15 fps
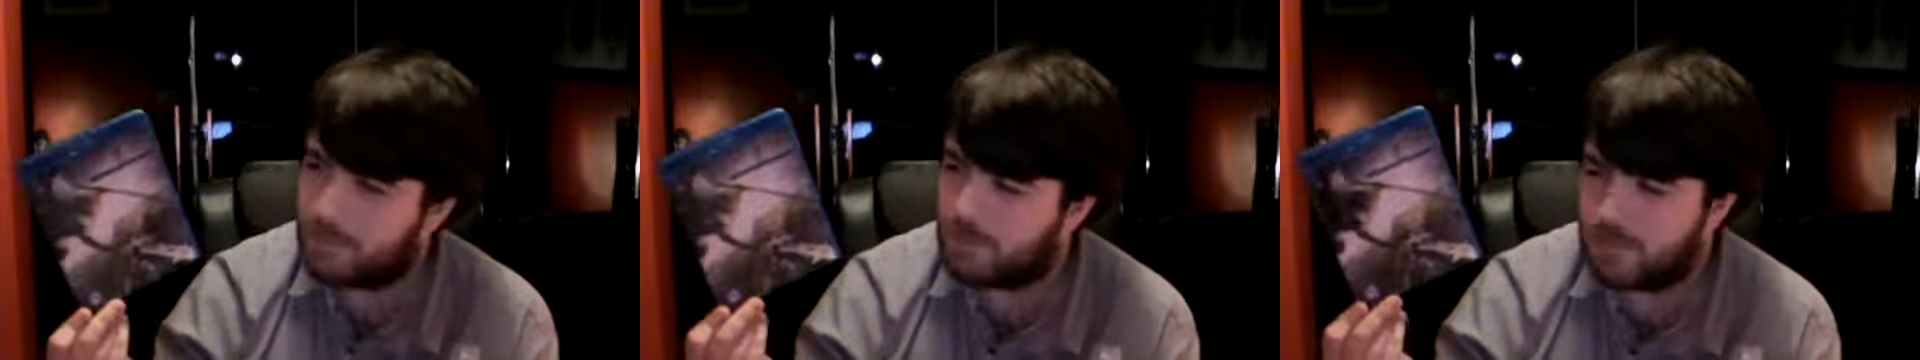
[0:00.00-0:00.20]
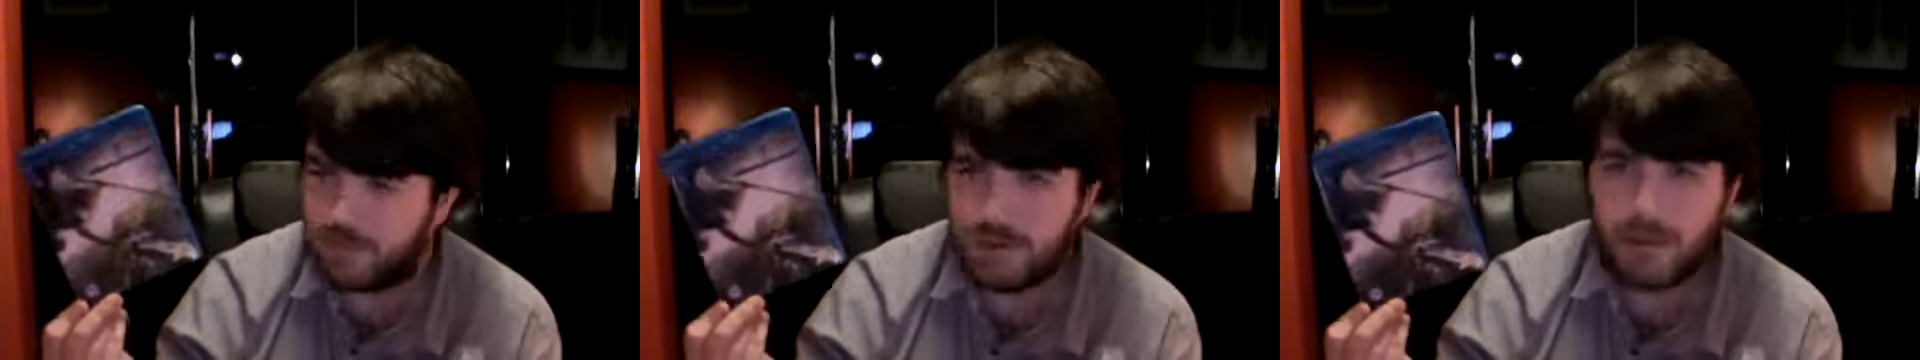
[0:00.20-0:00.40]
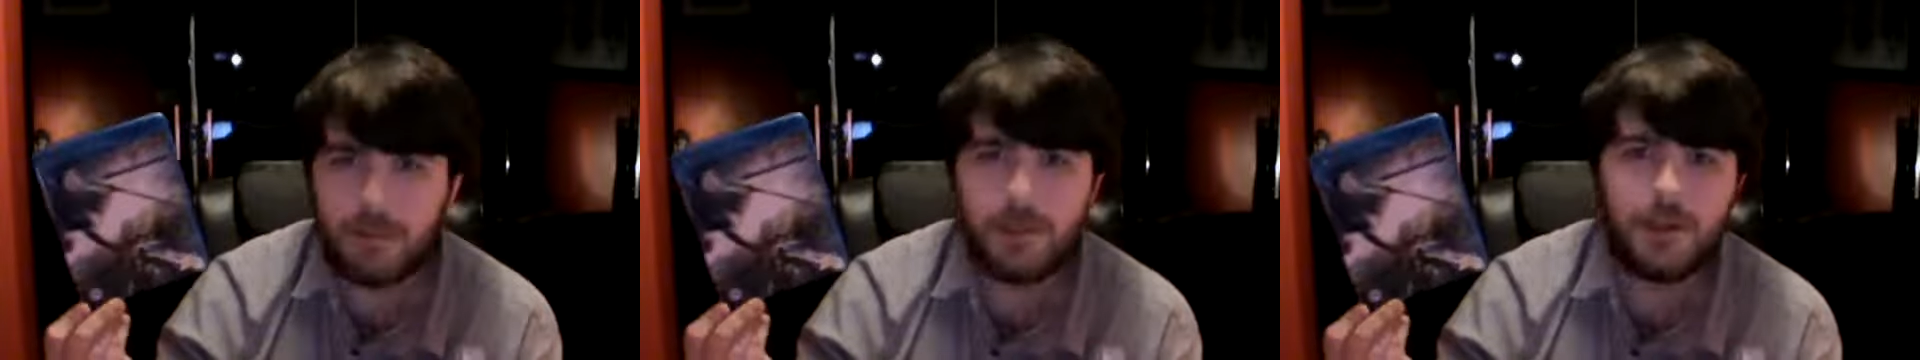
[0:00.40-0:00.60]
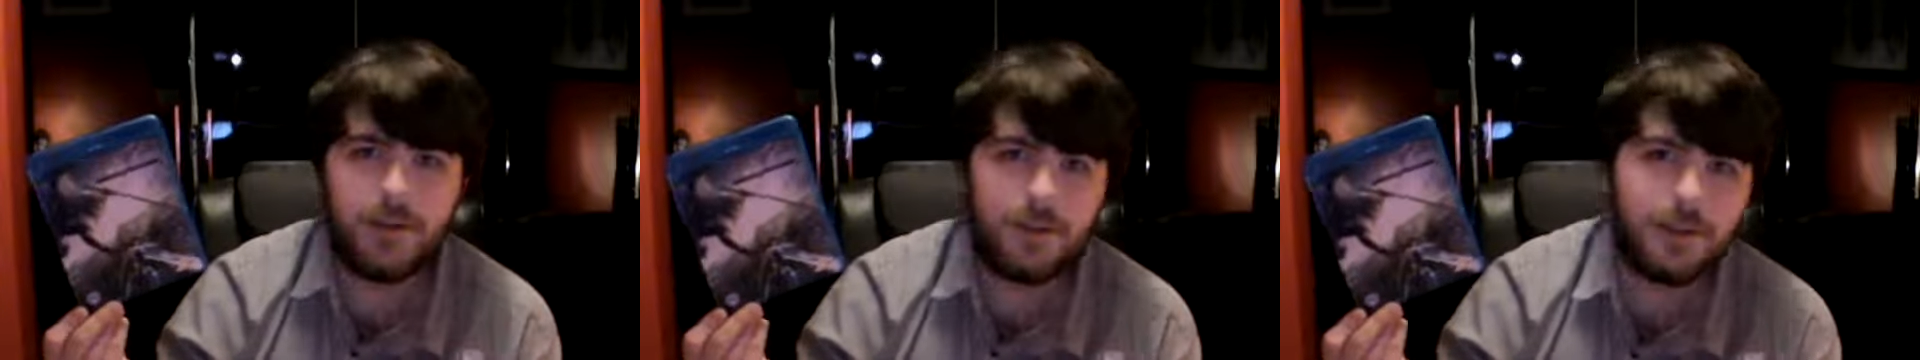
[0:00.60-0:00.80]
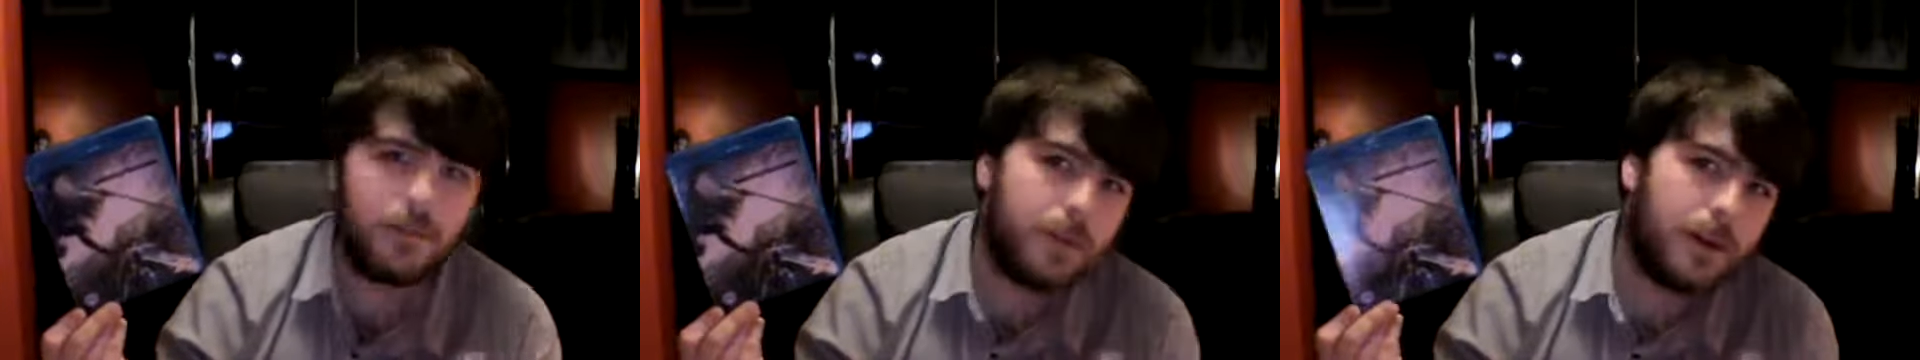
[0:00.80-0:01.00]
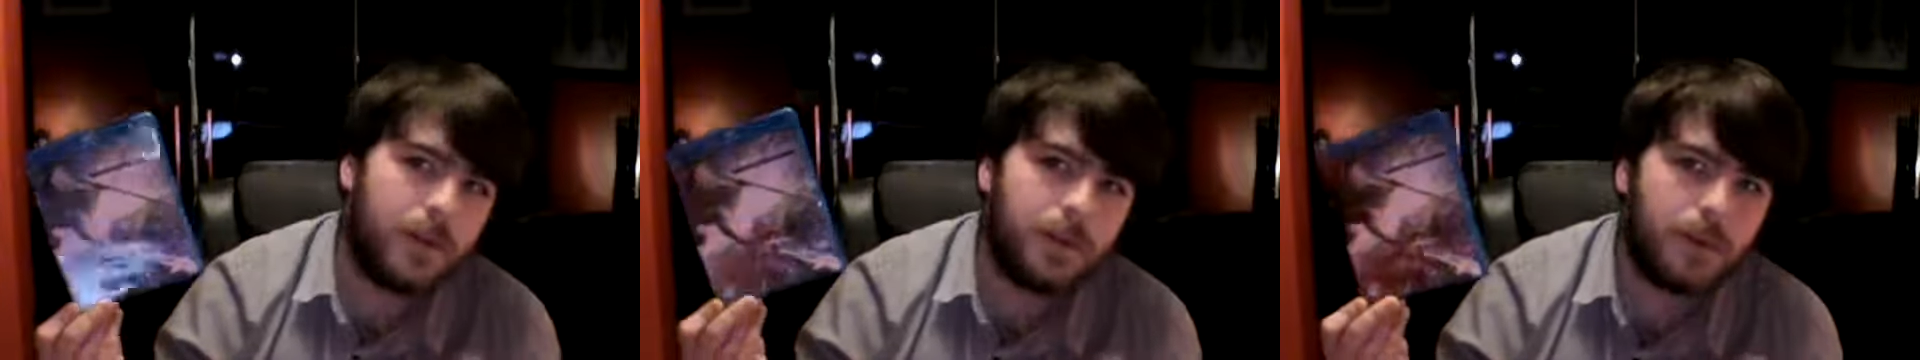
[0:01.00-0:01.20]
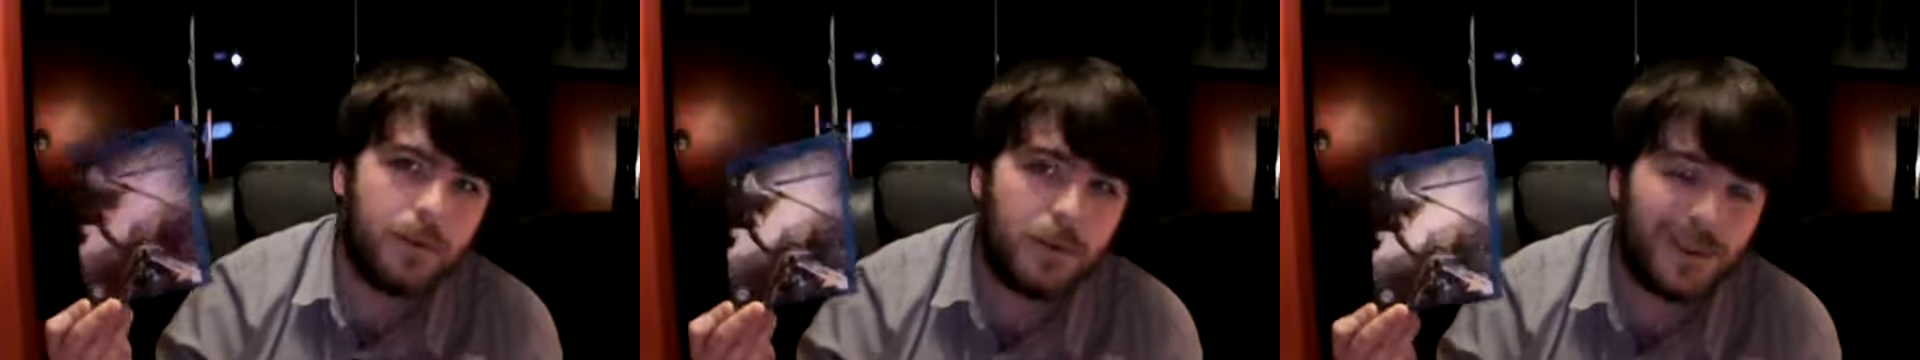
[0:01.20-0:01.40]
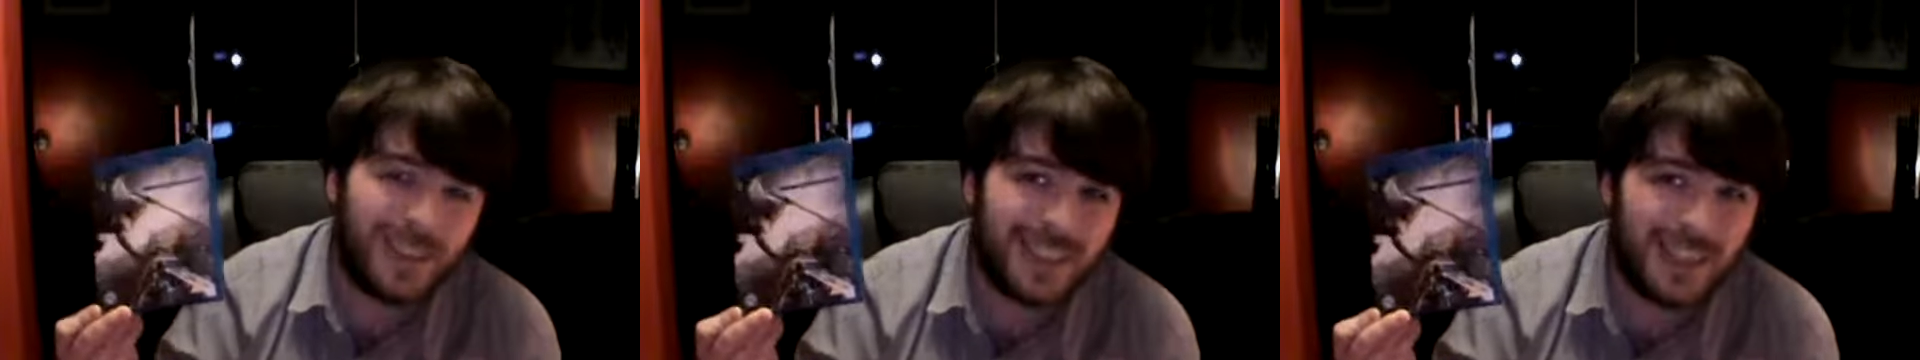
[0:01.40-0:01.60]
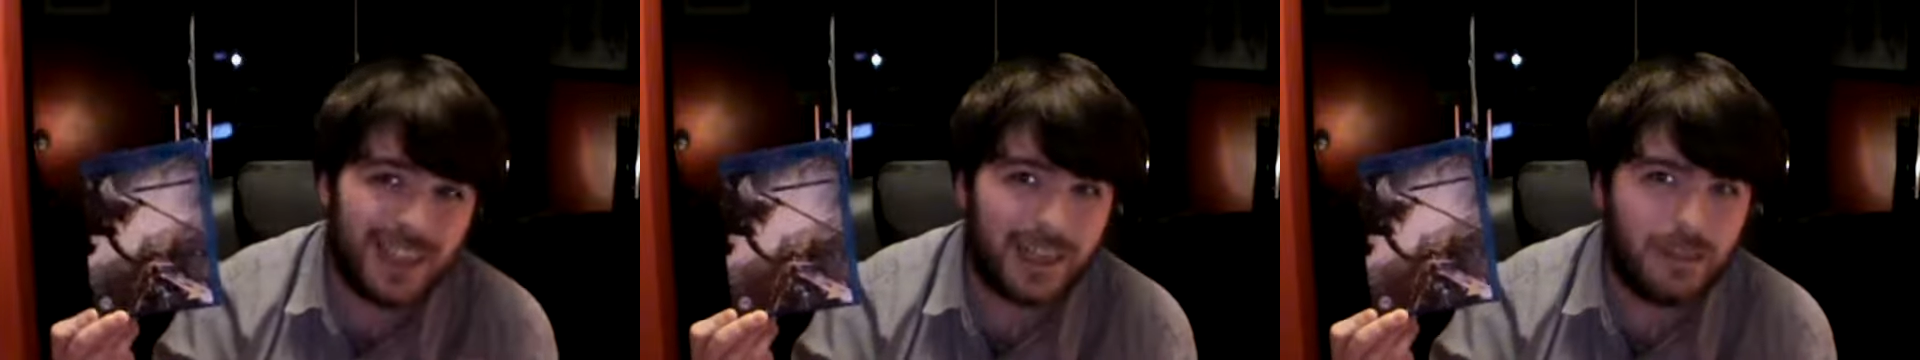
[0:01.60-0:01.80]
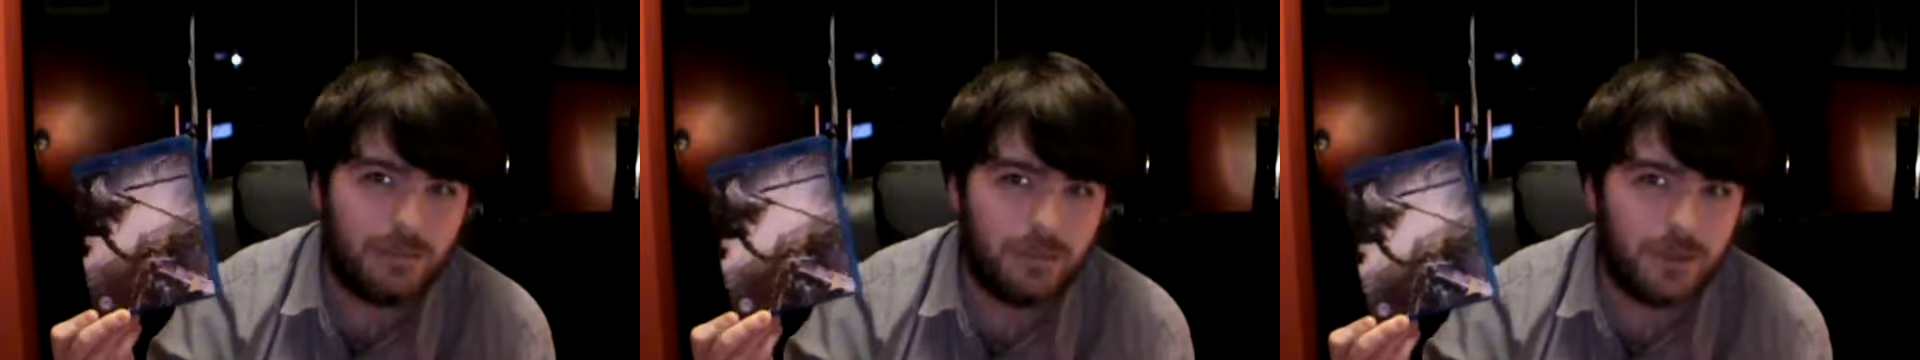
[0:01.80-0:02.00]
probably the only problem was
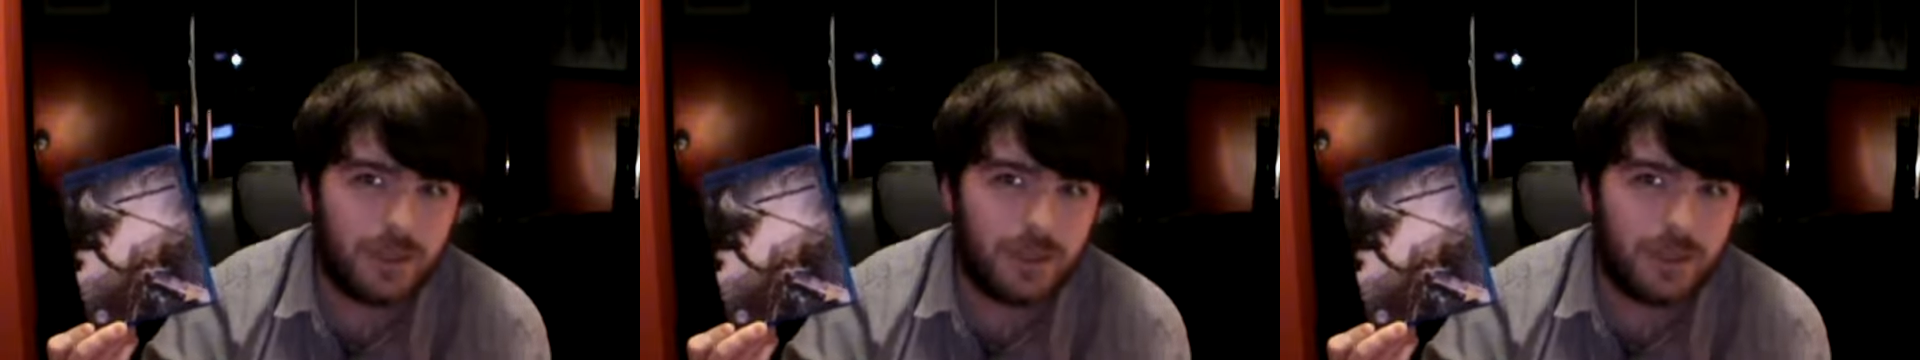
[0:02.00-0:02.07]
I